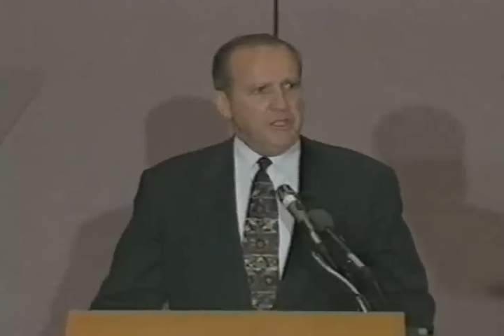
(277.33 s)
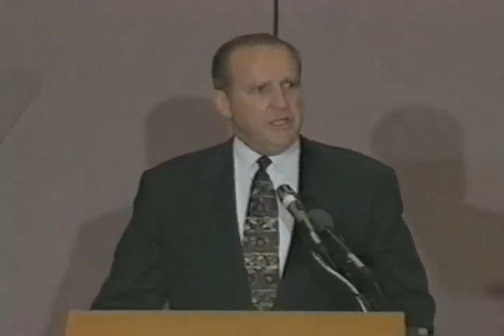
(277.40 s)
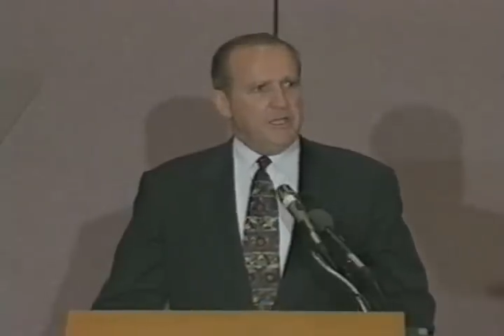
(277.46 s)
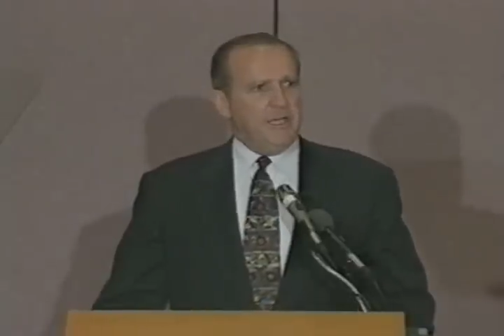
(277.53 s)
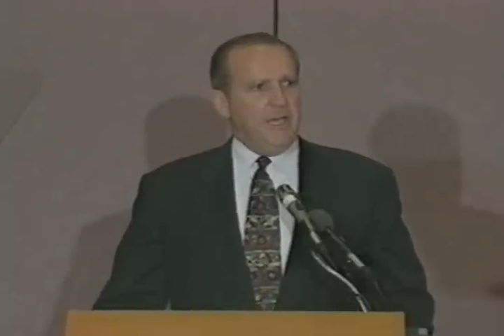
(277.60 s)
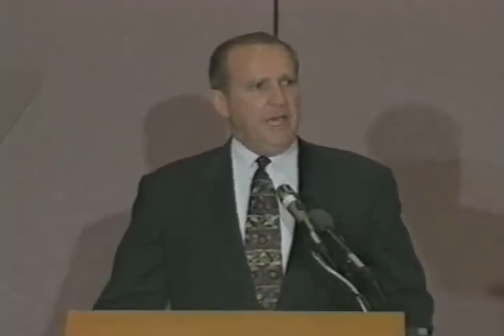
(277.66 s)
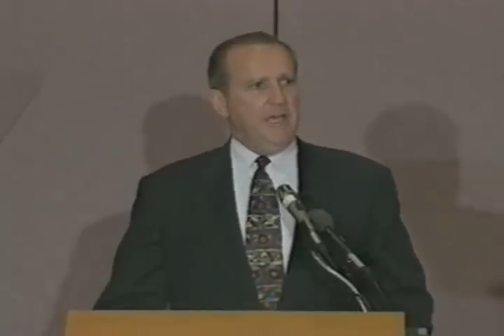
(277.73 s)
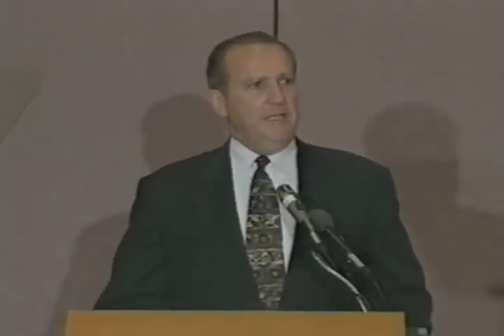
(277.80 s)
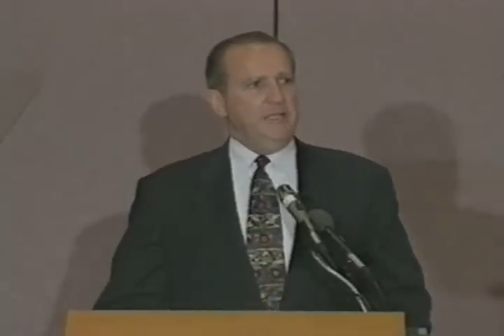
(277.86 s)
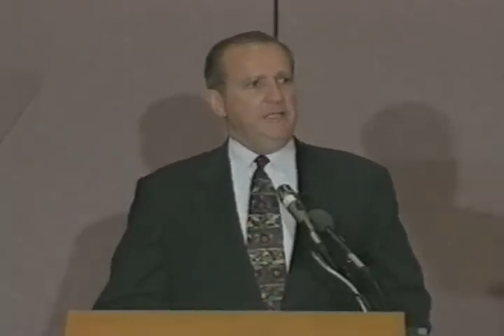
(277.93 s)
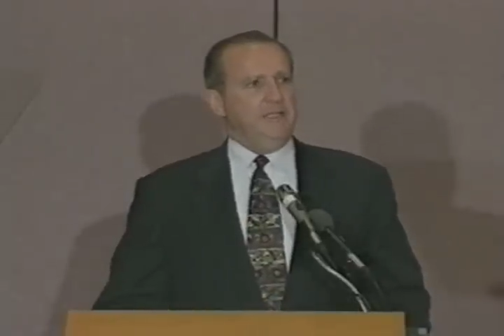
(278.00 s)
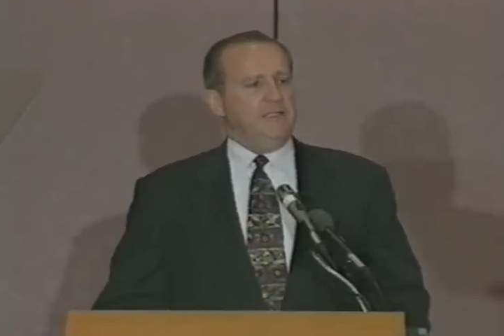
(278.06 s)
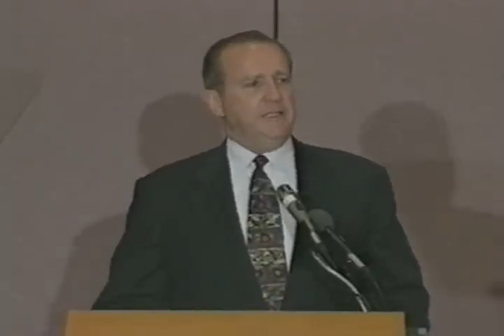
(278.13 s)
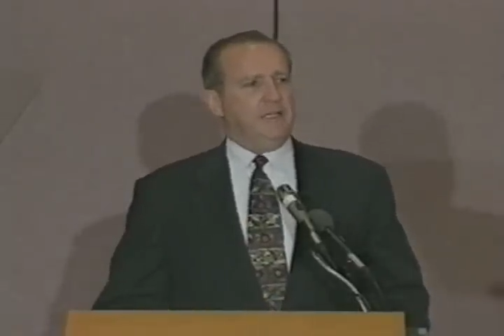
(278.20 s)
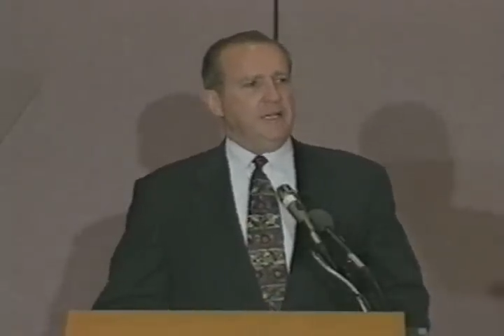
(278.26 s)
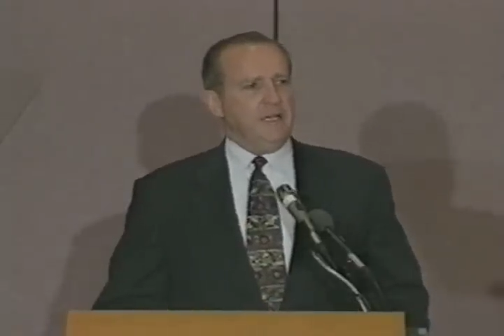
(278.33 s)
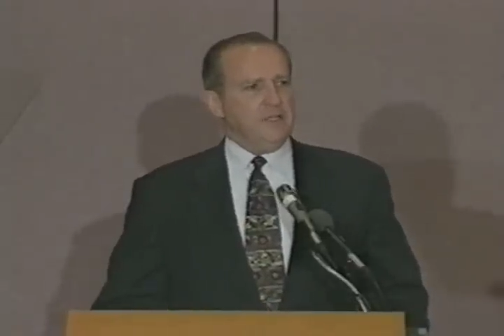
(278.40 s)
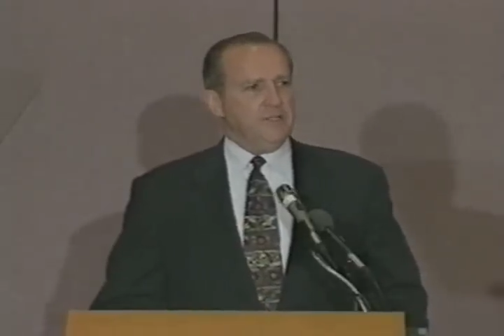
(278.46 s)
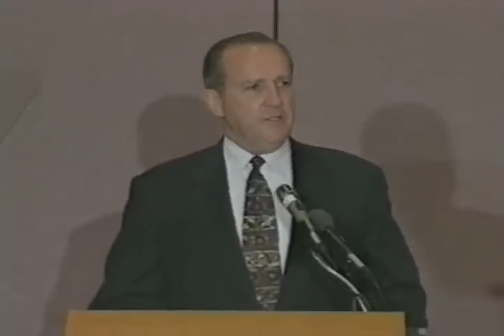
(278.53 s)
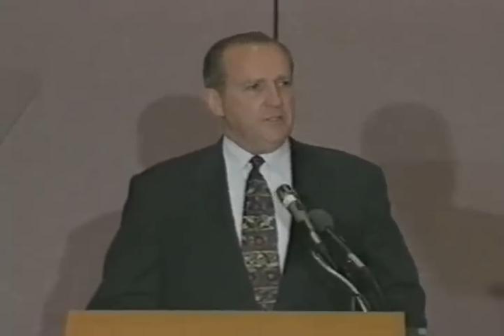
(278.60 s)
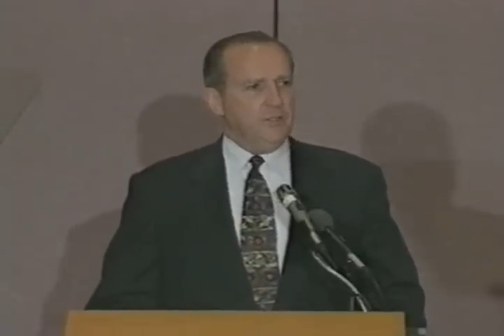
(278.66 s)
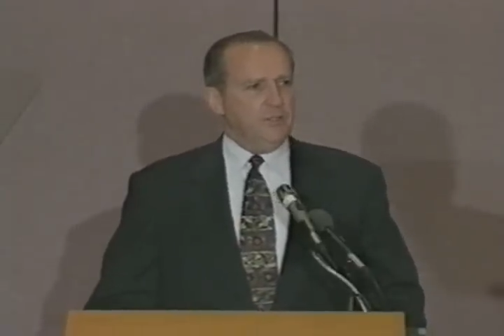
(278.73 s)
we see again
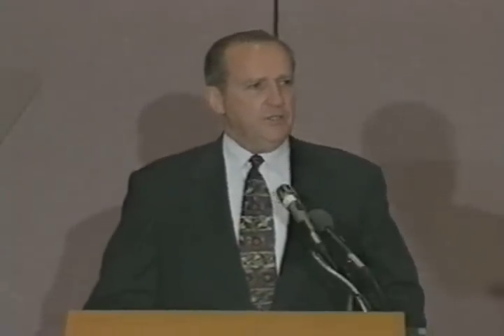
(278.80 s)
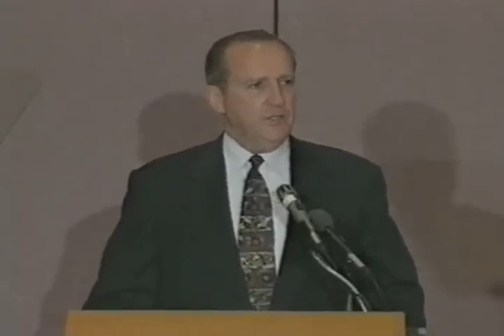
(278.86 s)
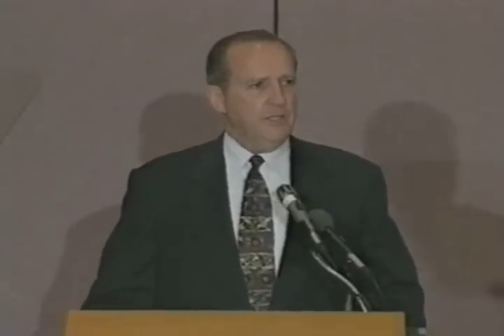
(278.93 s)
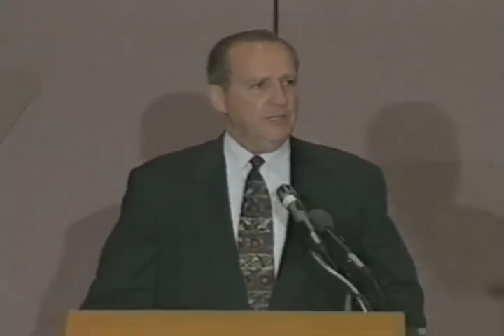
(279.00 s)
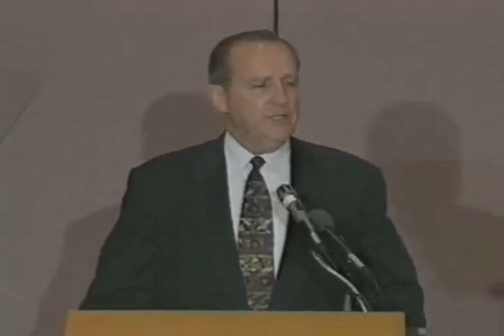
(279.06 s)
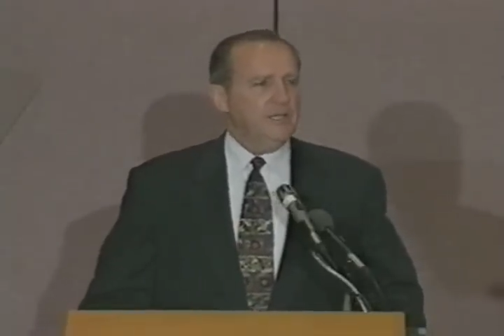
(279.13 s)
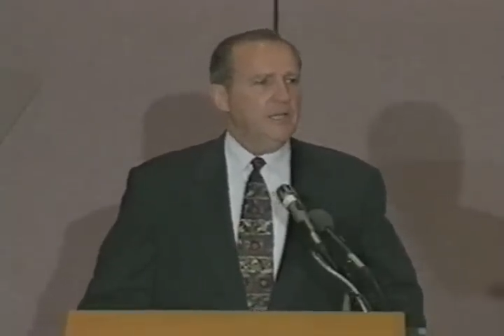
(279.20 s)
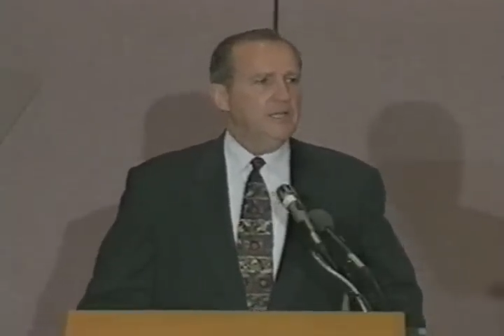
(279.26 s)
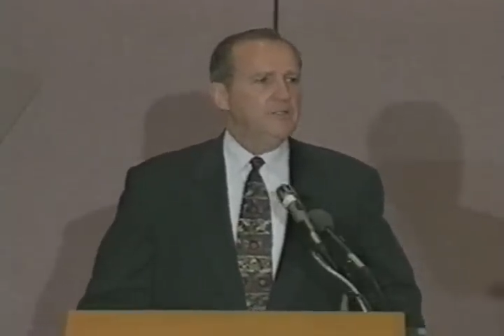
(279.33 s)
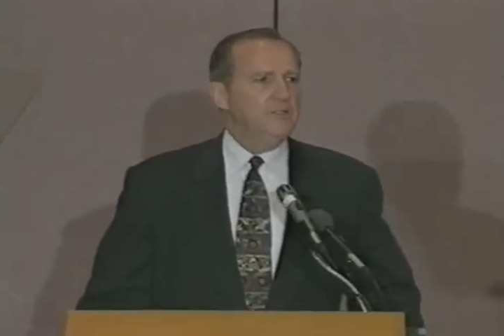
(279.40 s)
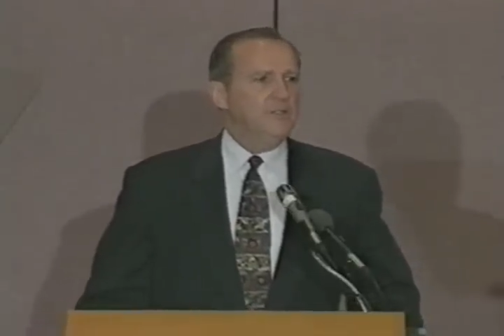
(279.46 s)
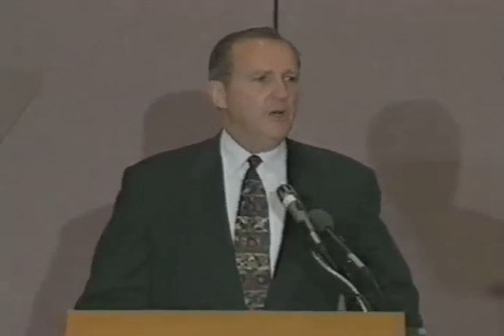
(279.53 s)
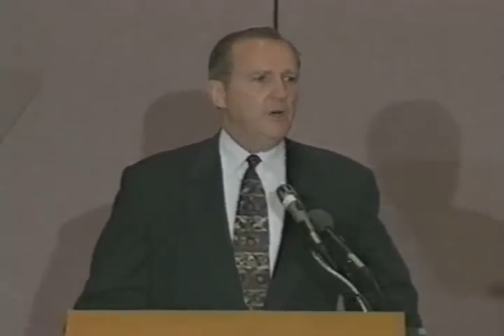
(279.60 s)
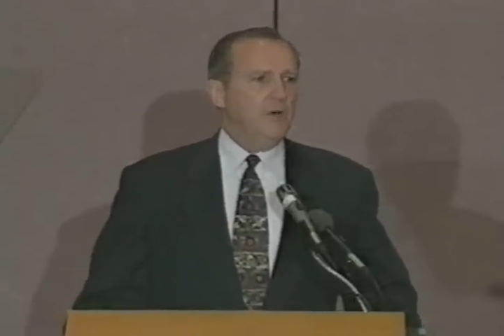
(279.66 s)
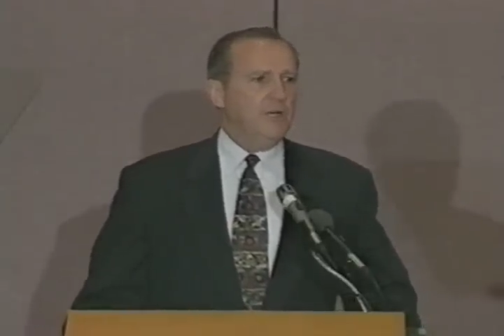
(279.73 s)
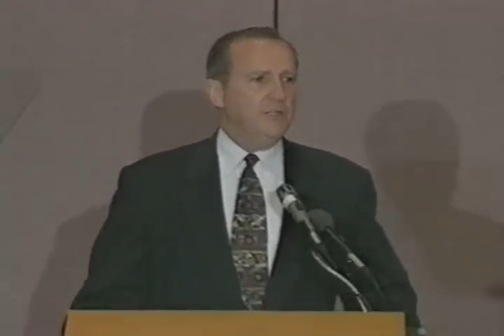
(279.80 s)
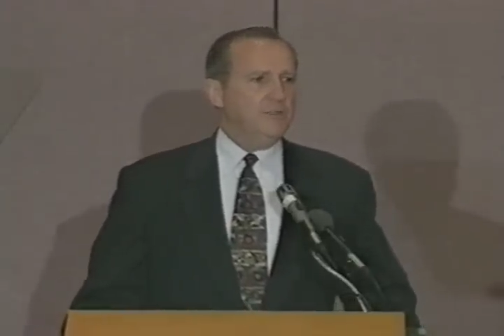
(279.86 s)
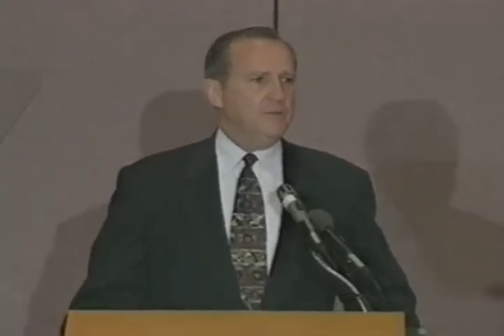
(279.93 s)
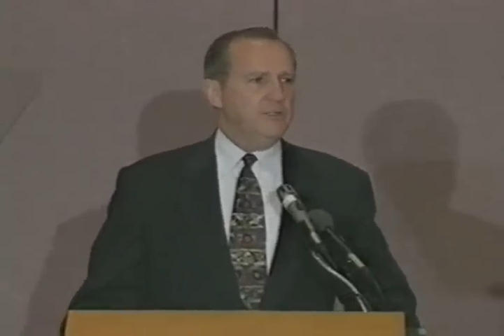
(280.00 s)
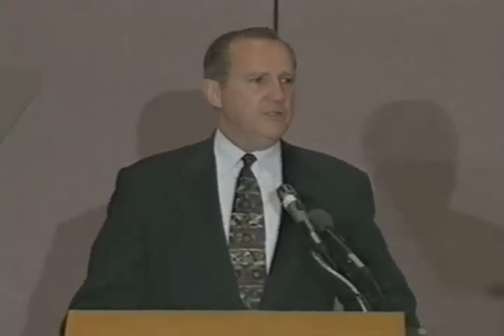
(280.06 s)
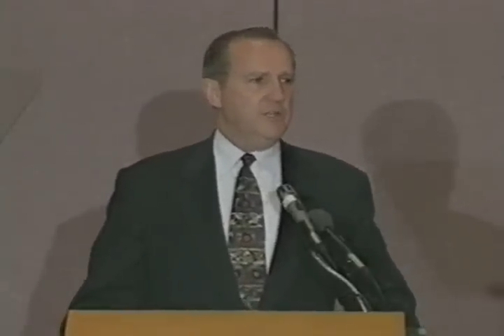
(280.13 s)
that the Constitution contains no